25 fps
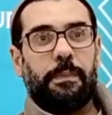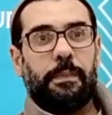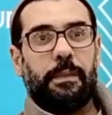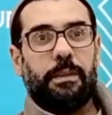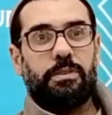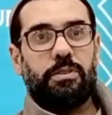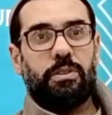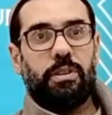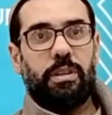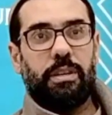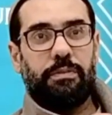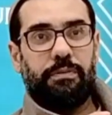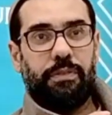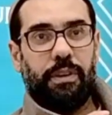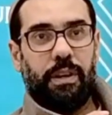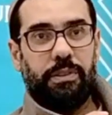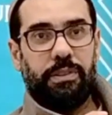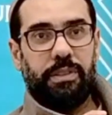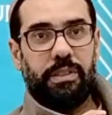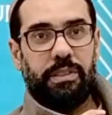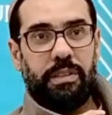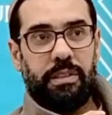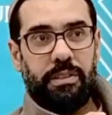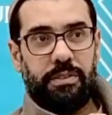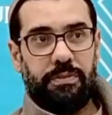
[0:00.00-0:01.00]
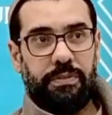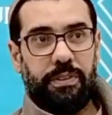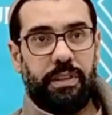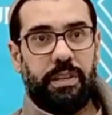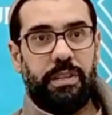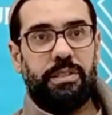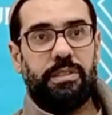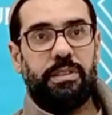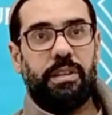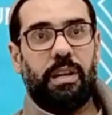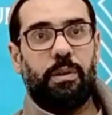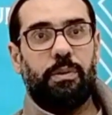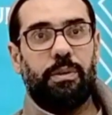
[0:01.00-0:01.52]
So he founded his
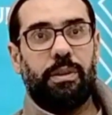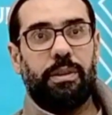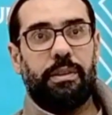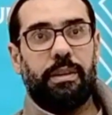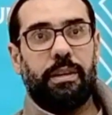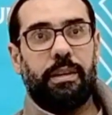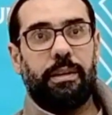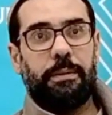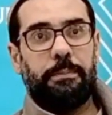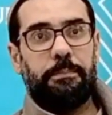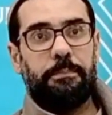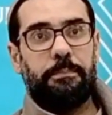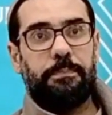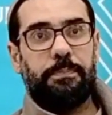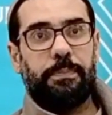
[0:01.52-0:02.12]
first Zawiya there.